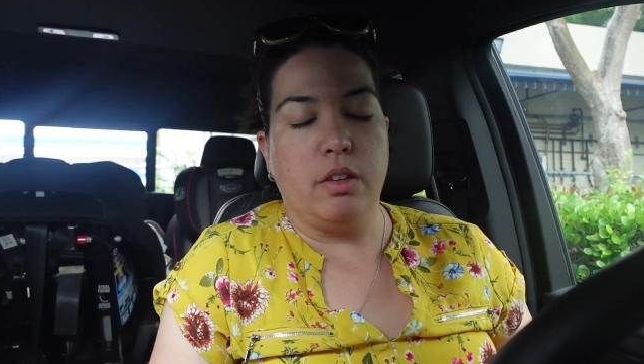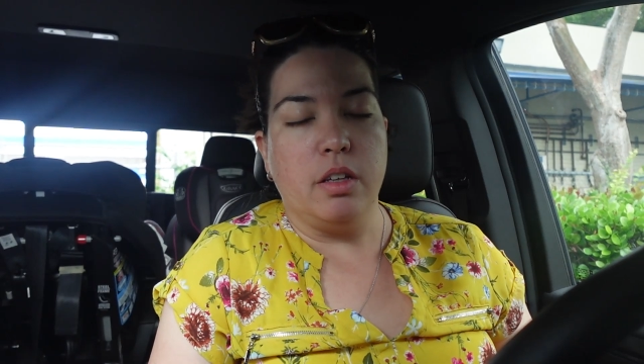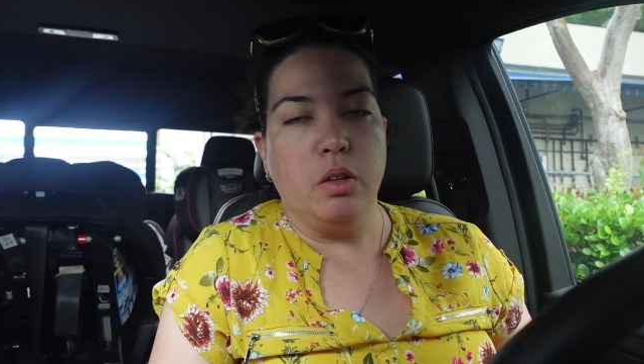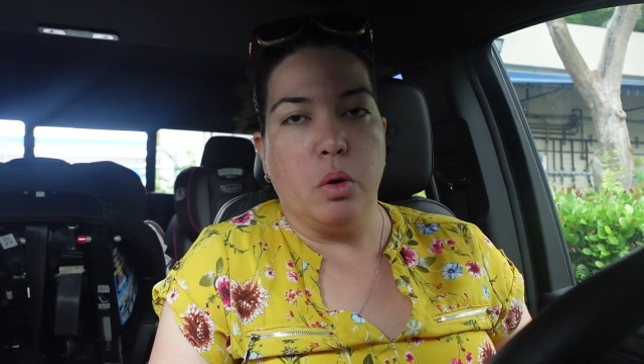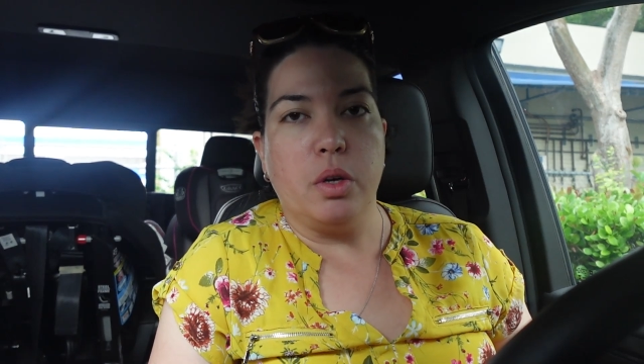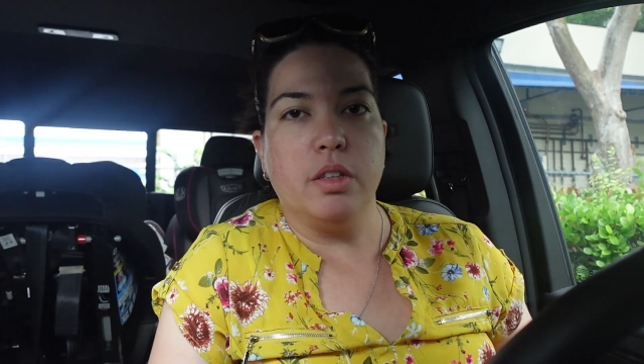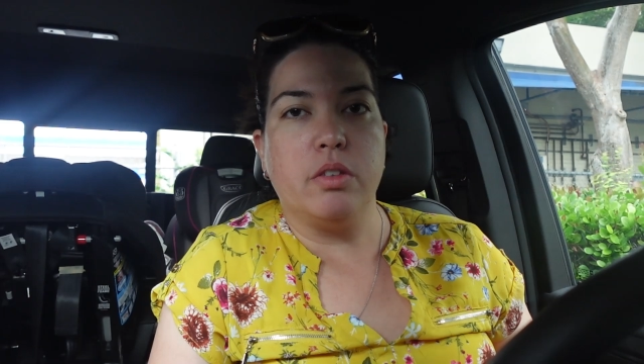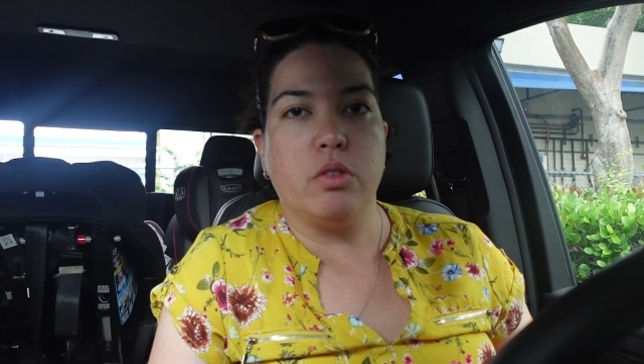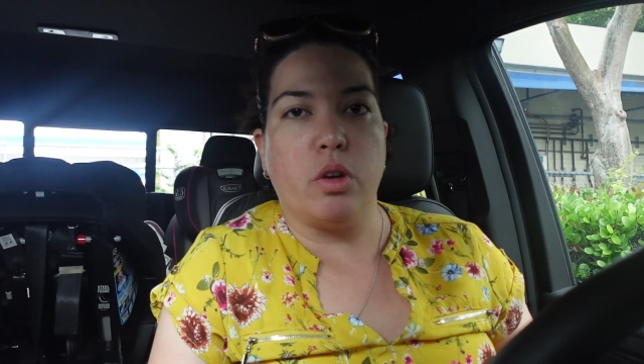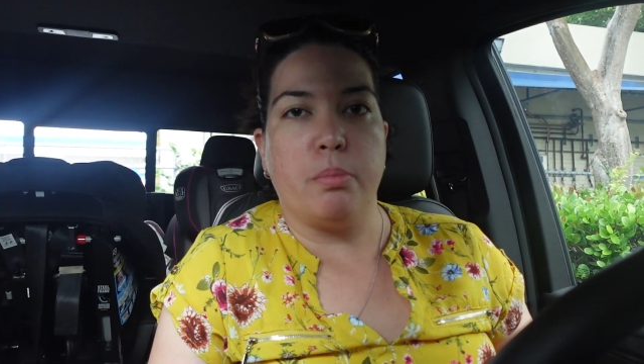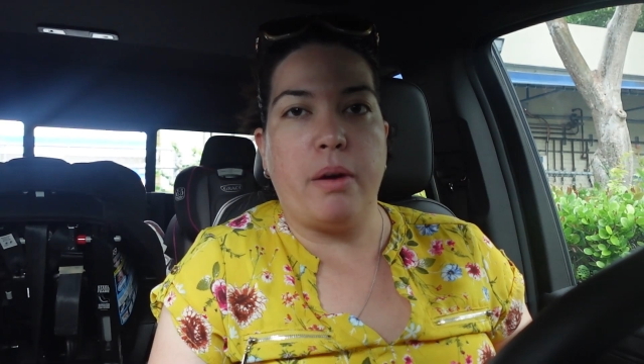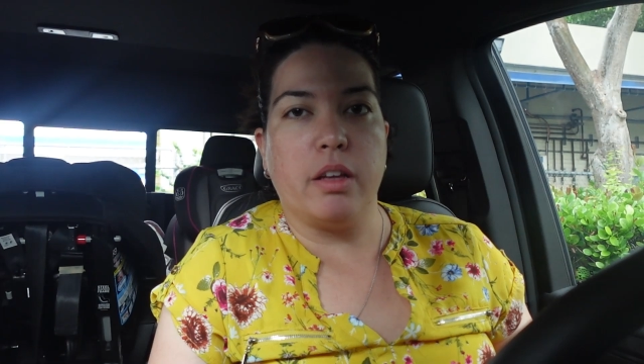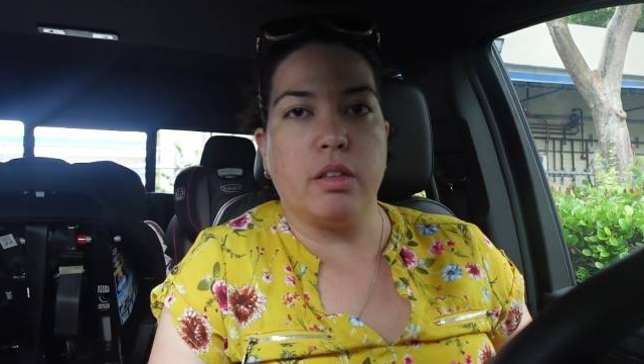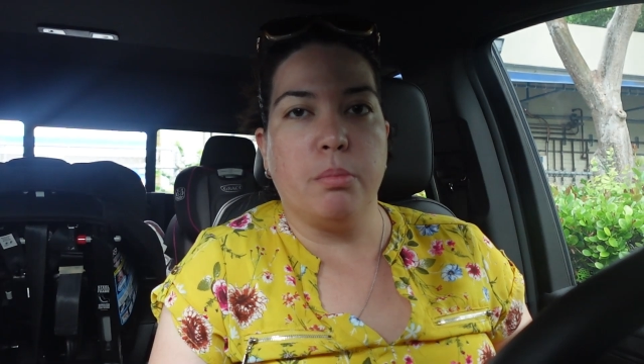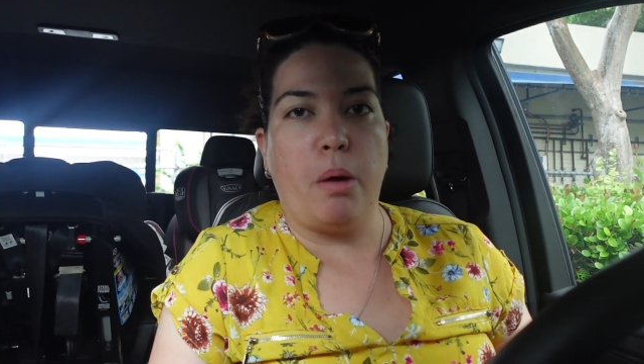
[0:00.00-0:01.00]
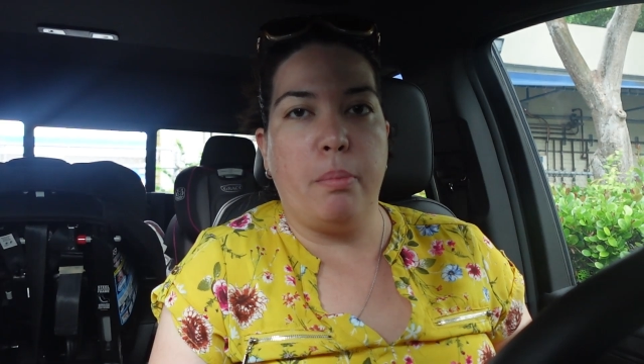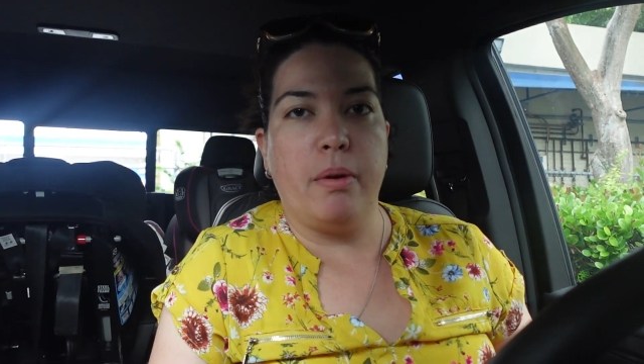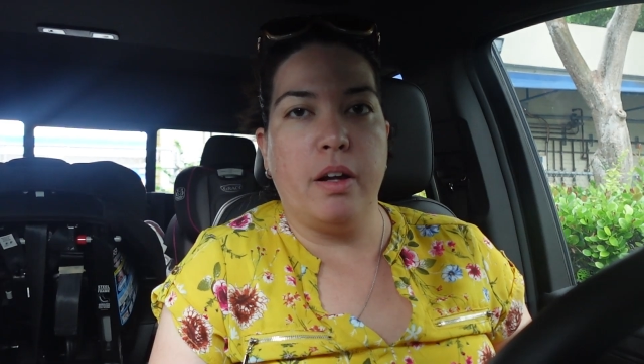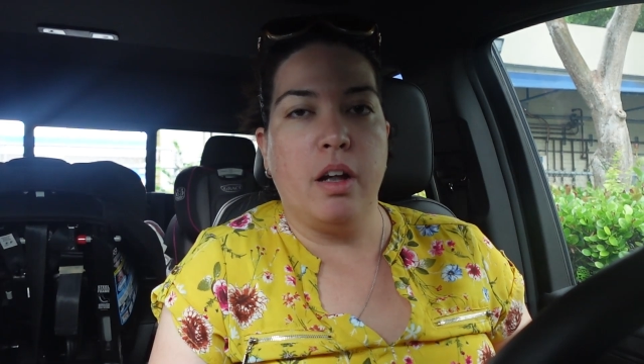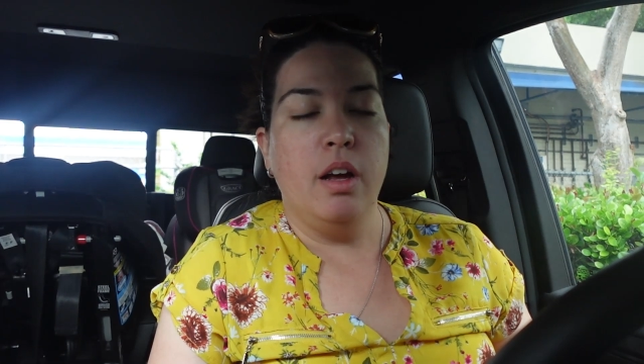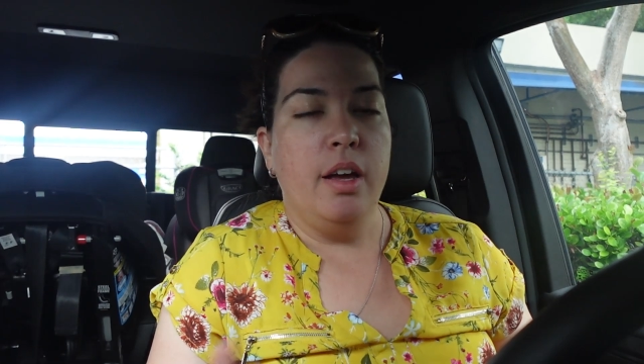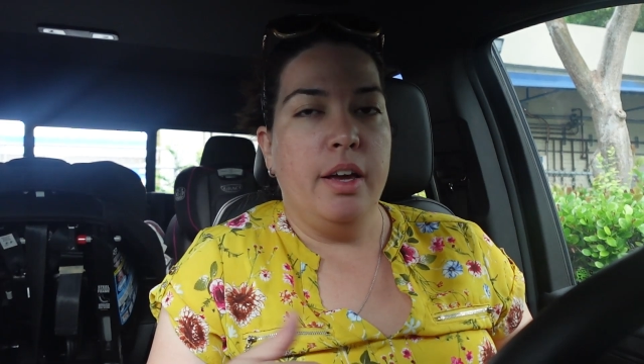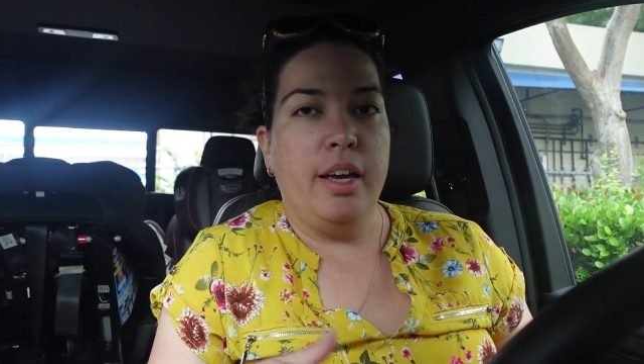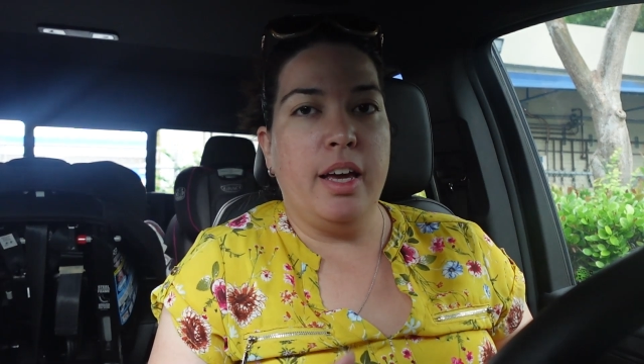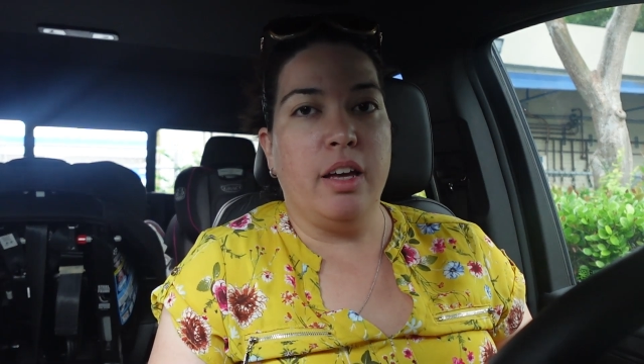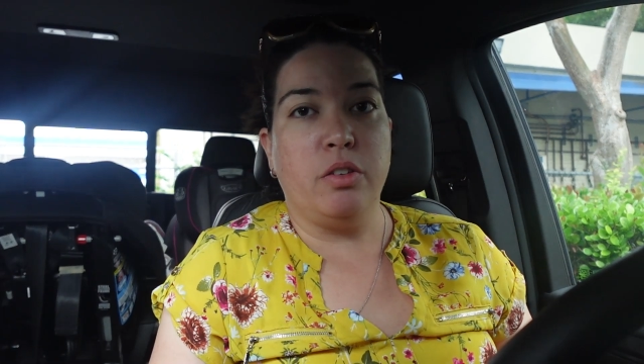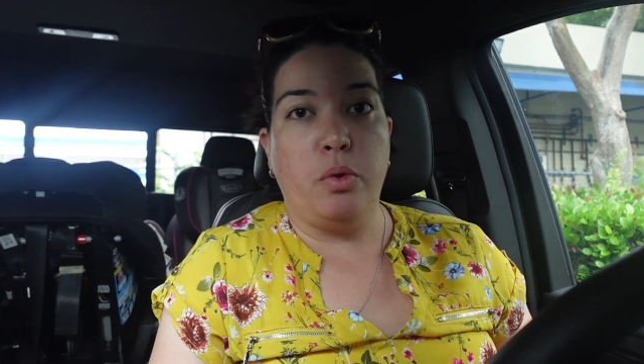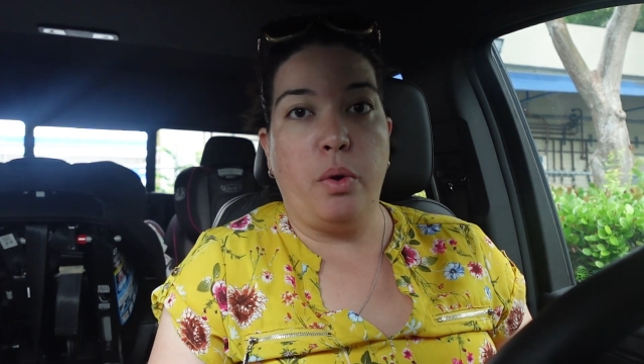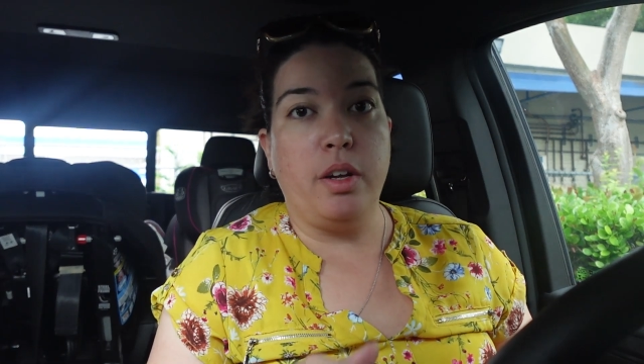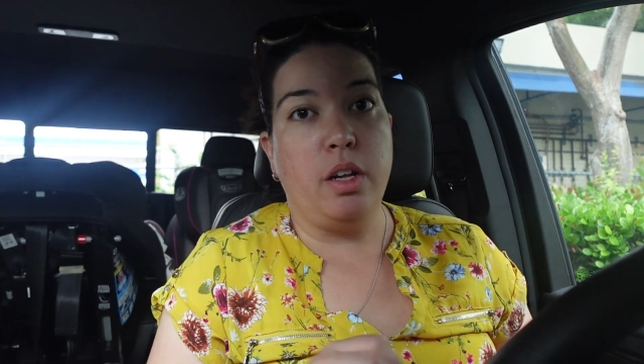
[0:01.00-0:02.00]
you know, he's a star basketball player. He has
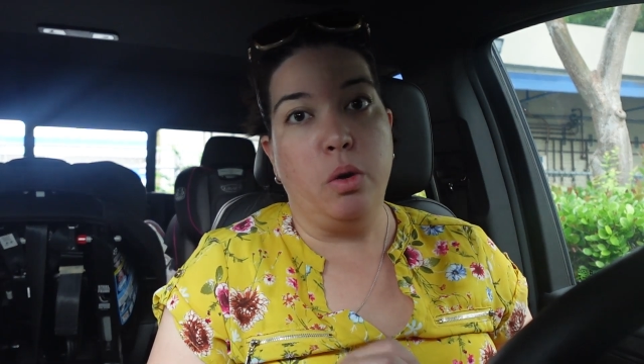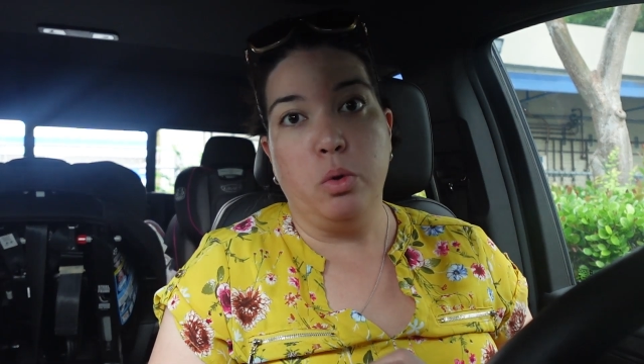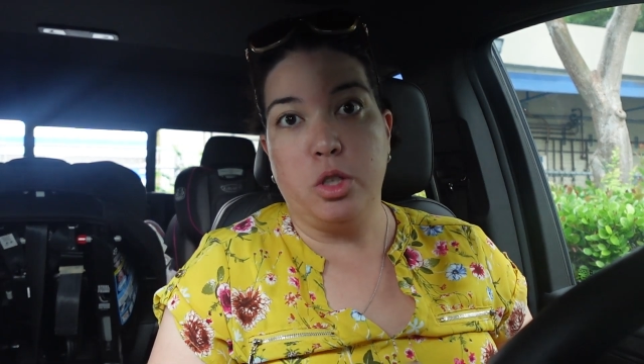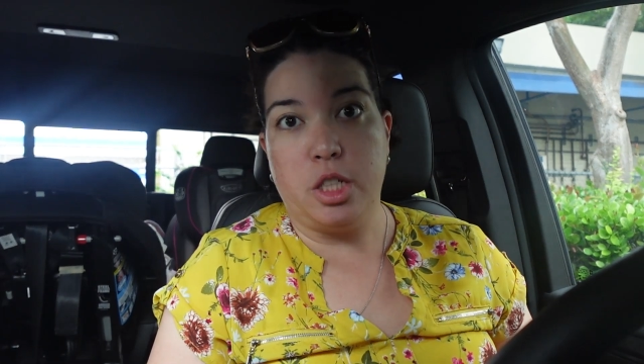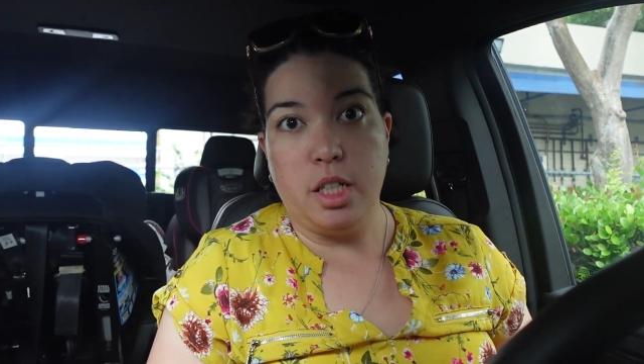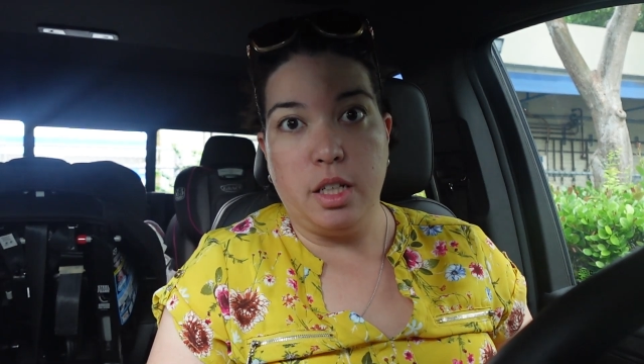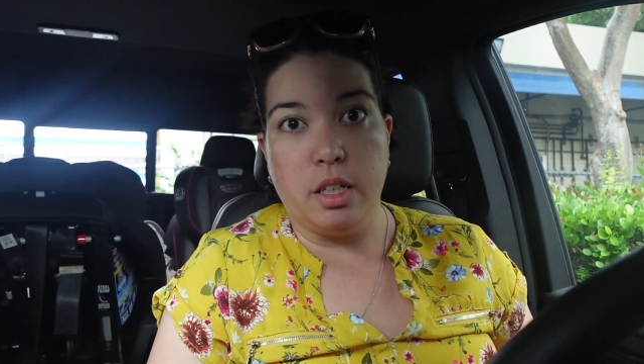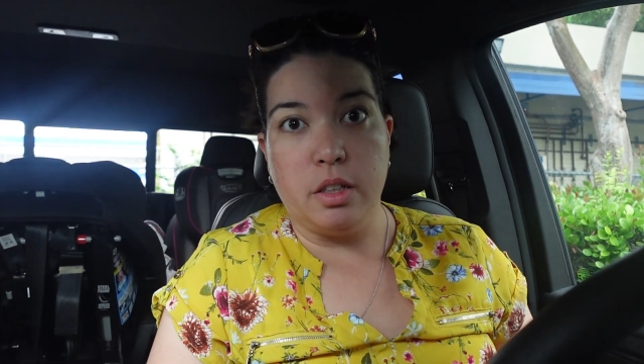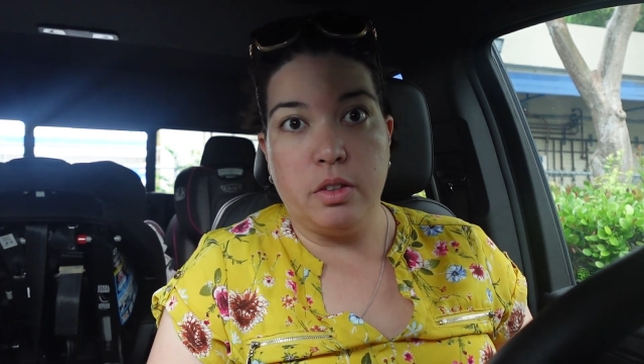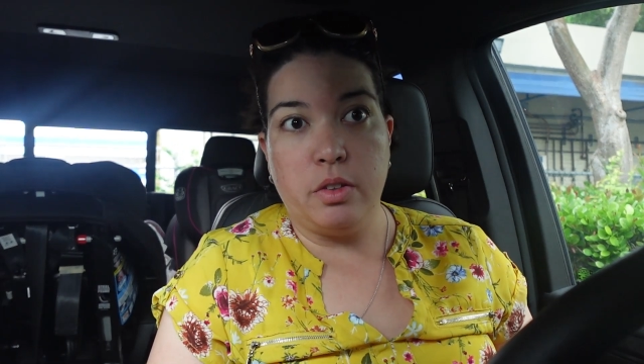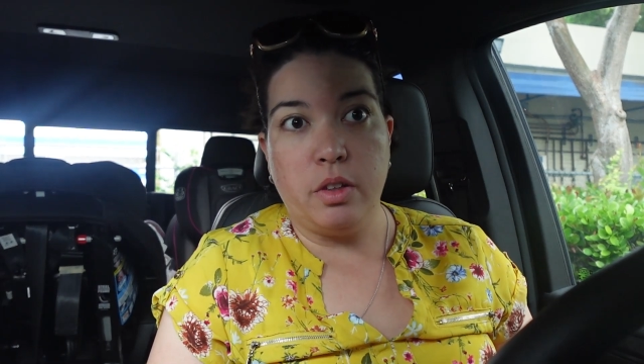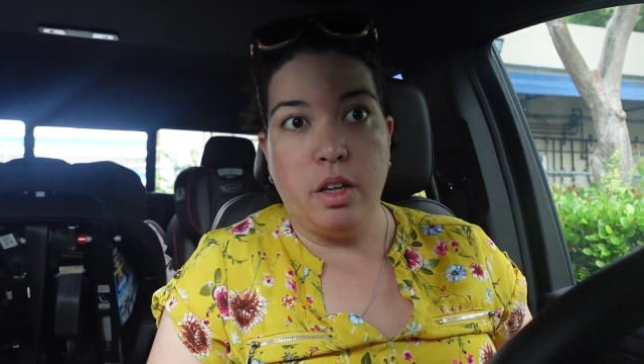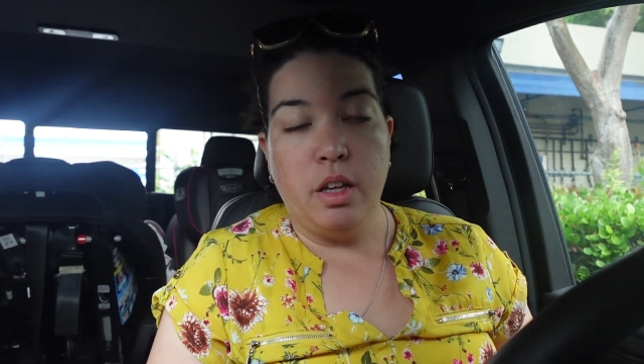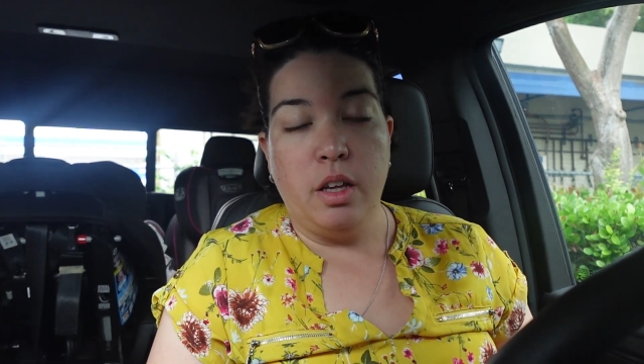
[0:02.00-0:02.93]
no idea who she is.